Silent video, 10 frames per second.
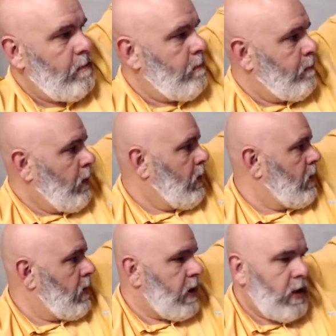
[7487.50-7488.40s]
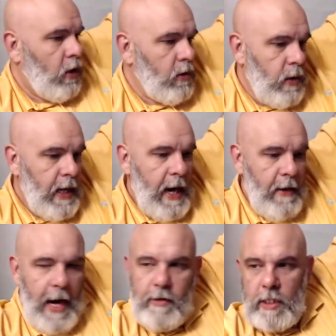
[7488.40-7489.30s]
But there's times where our
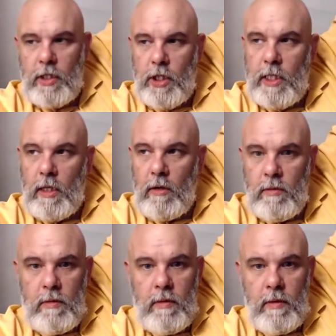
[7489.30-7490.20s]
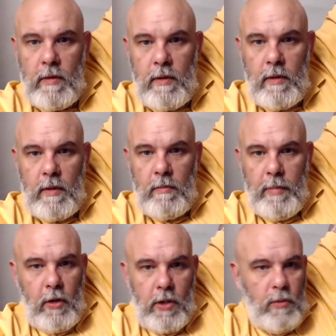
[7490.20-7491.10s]
house is a shithole
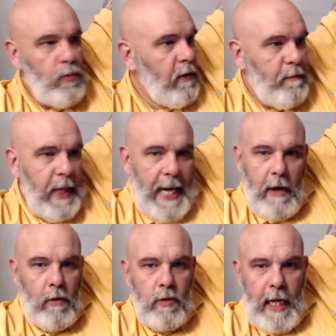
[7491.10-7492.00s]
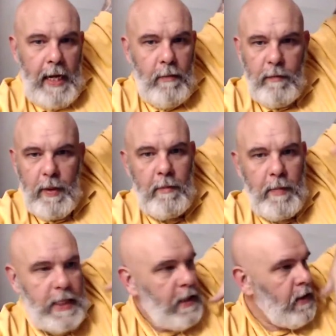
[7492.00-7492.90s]
because we've been out all day and we've been
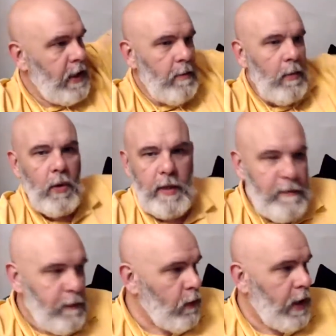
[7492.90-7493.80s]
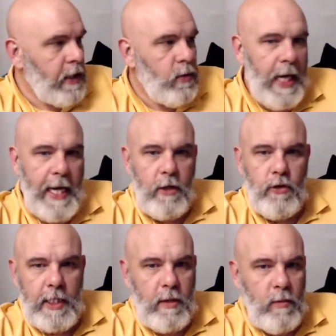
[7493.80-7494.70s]
busy. And in the morning, 4 kids were getting
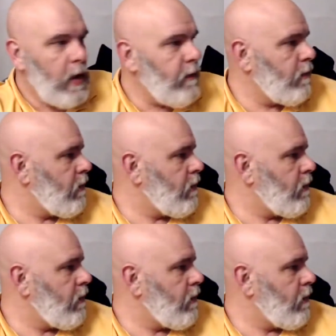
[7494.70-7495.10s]
dressed, and one of them,